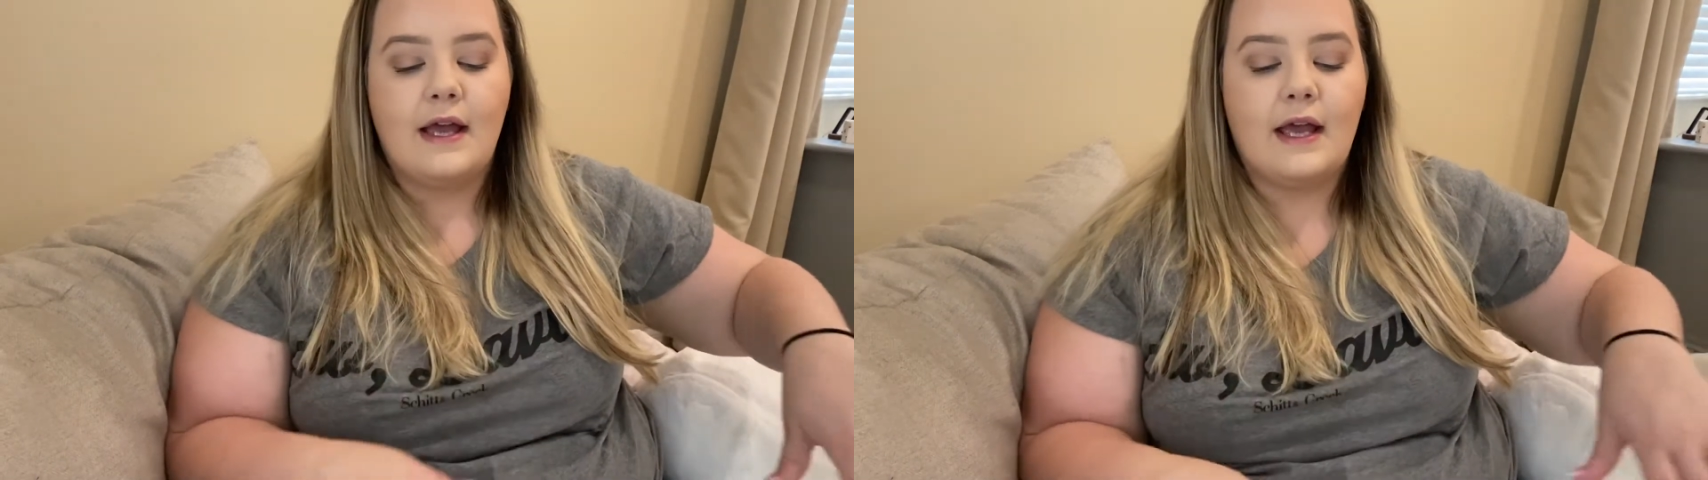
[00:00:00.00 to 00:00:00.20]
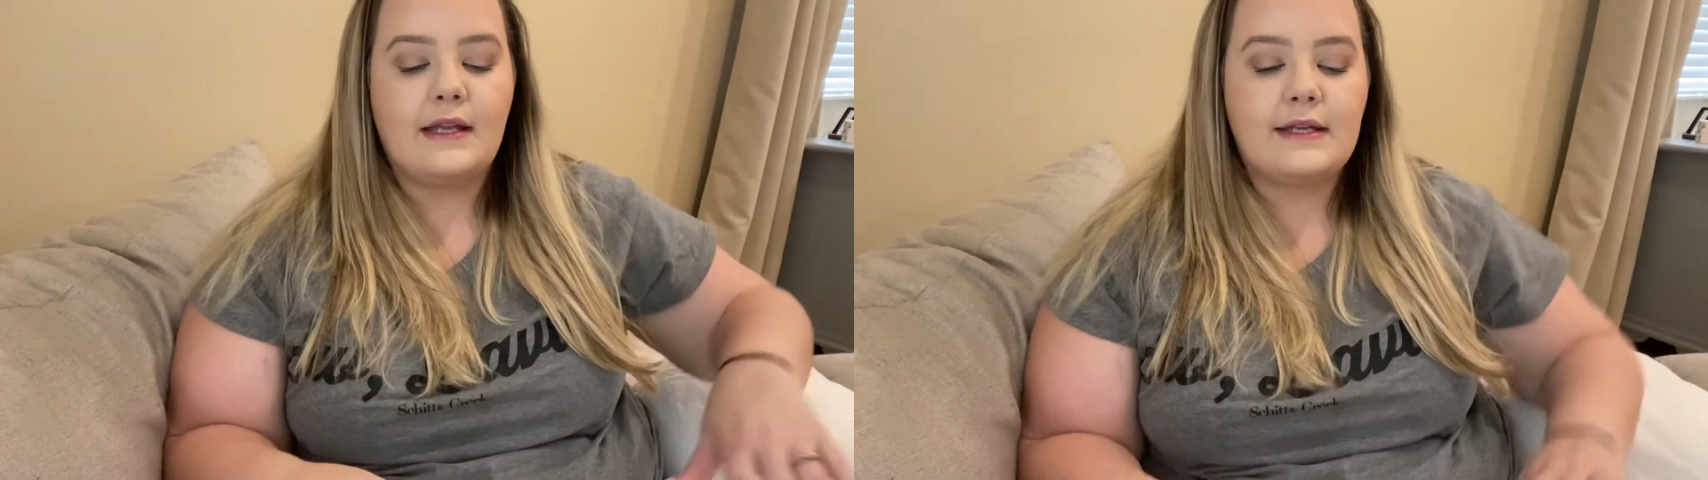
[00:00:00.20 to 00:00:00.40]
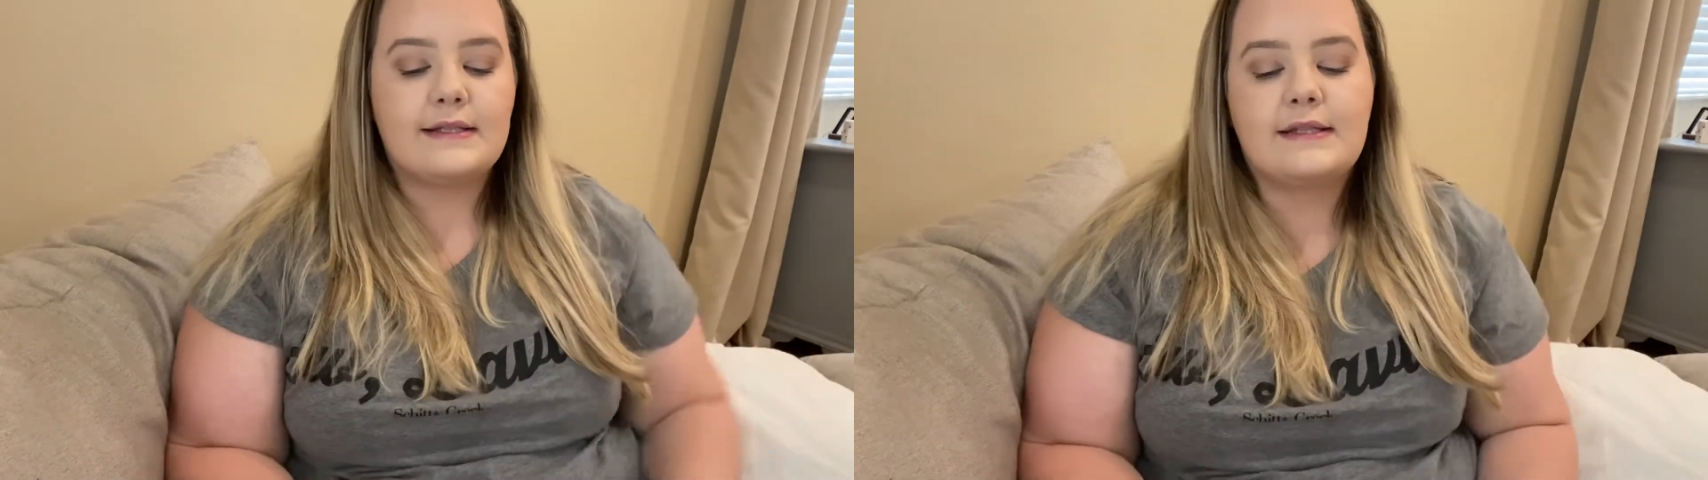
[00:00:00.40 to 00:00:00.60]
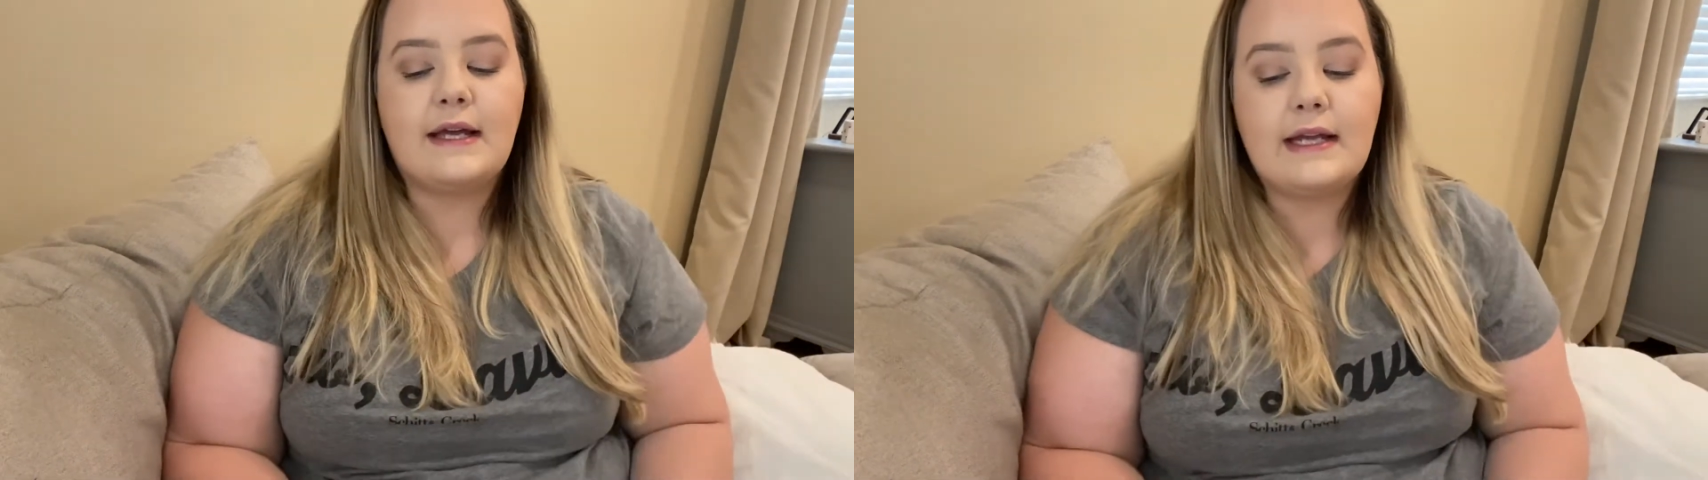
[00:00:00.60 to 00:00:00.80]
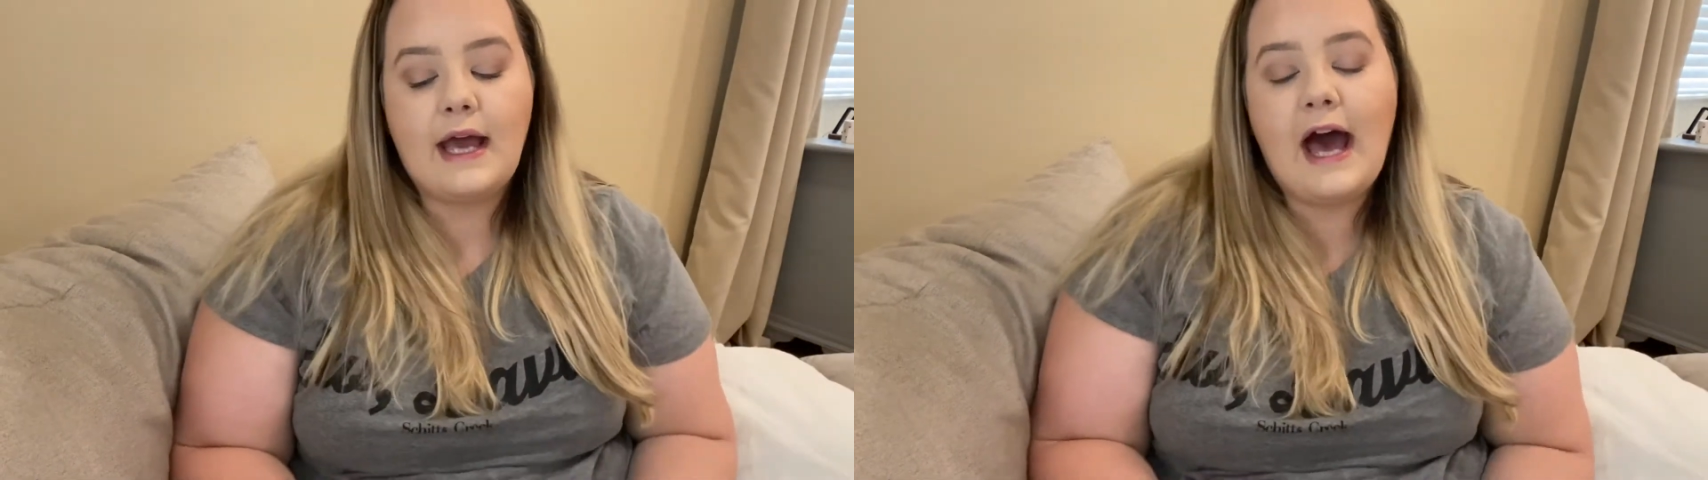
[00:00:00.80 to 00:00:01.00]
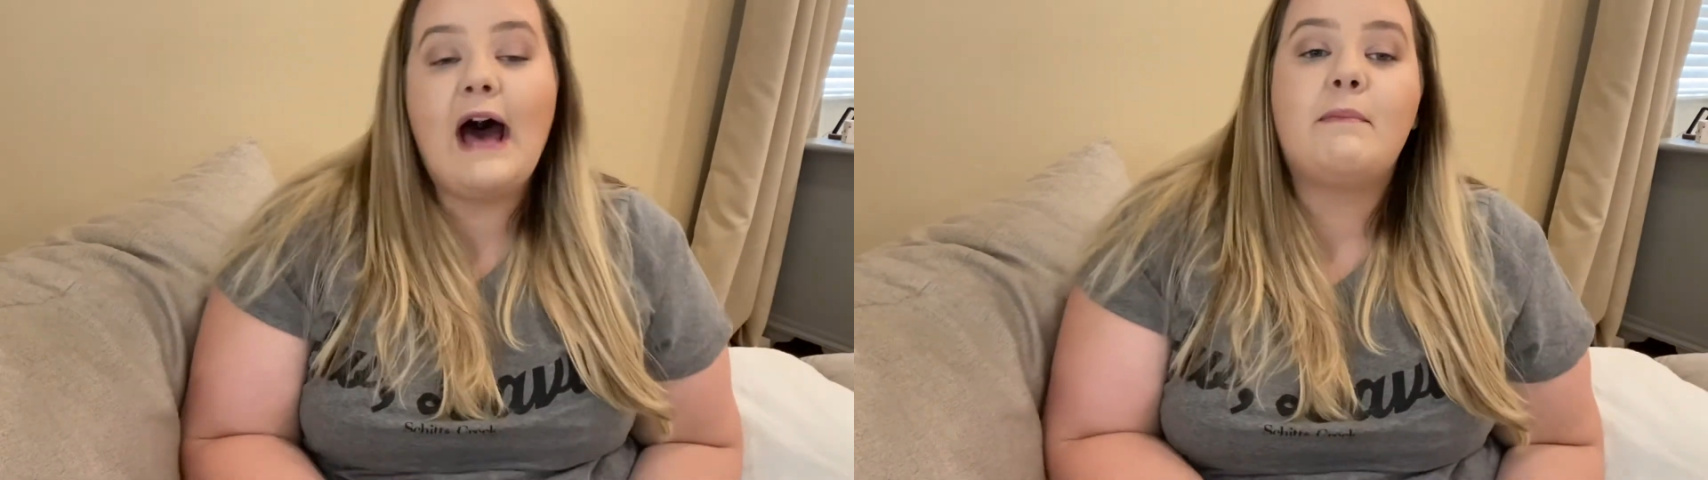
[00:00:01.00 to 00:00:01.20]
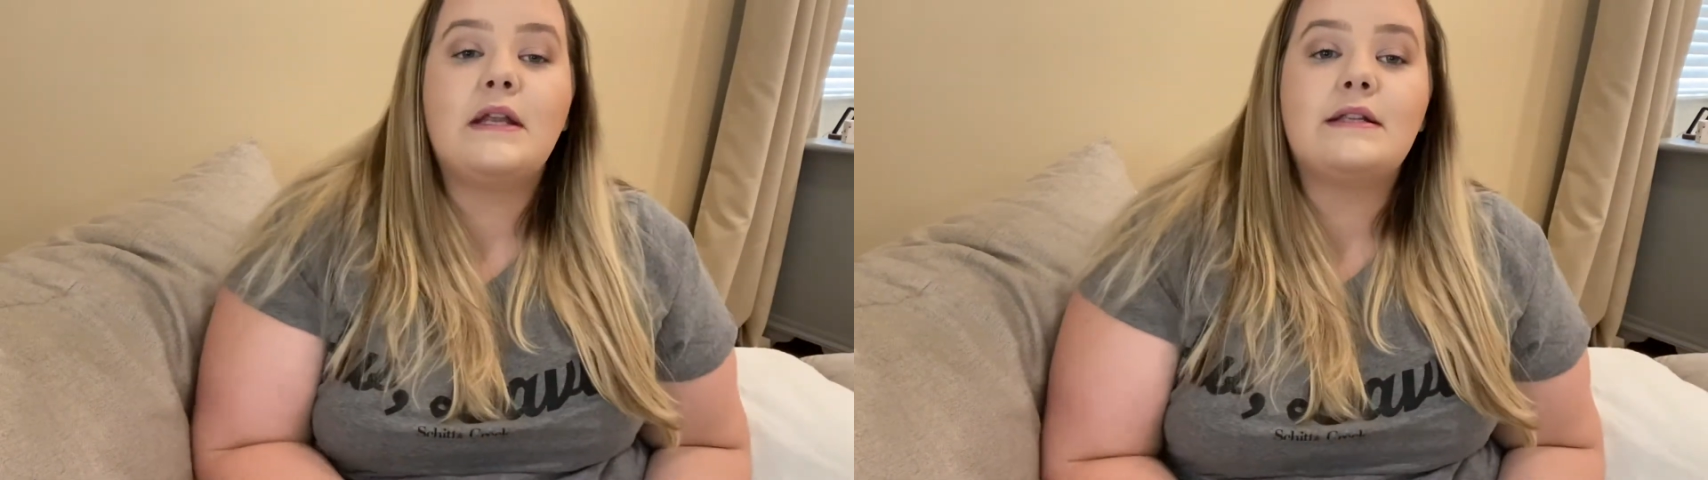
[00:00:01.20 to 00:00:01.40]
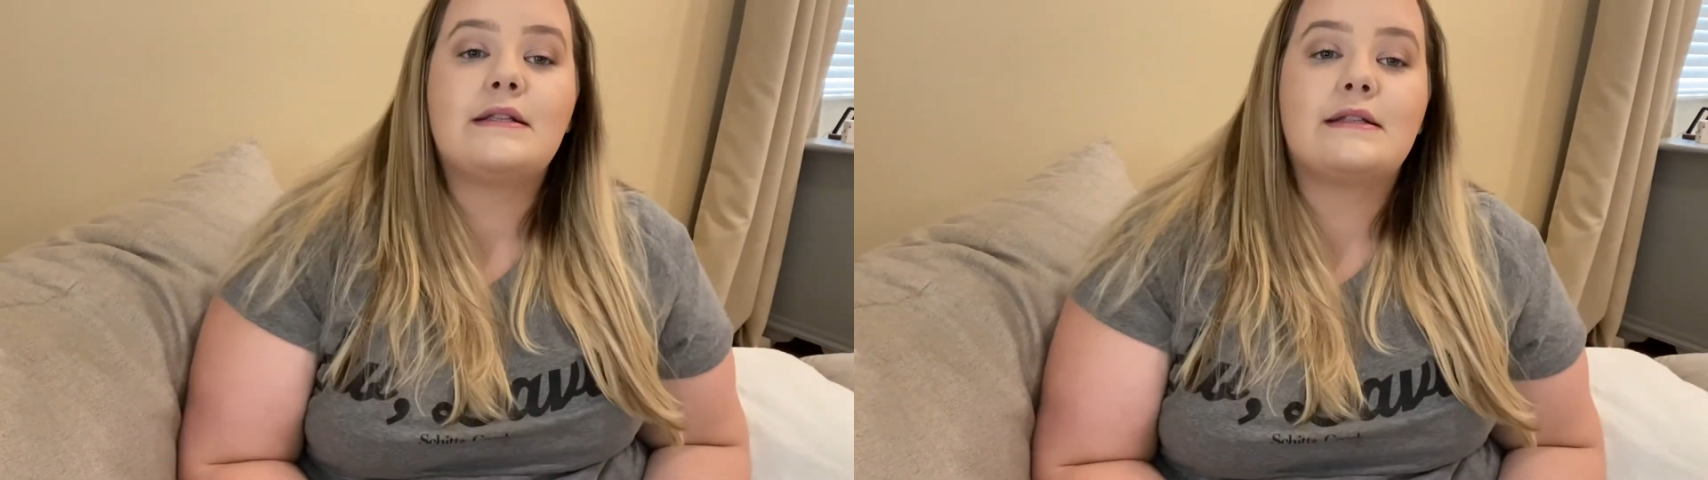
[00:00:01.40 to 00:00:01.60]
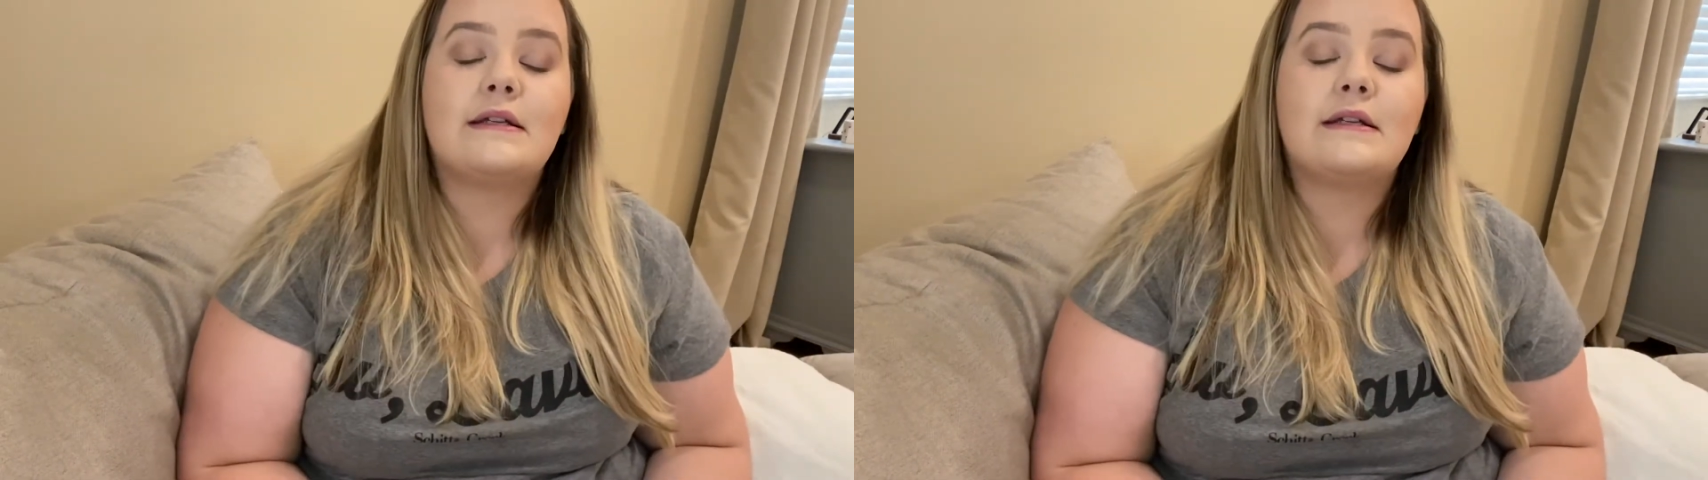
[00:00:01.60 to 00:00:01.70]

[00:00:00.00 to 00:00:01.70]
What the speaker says: And he said it happened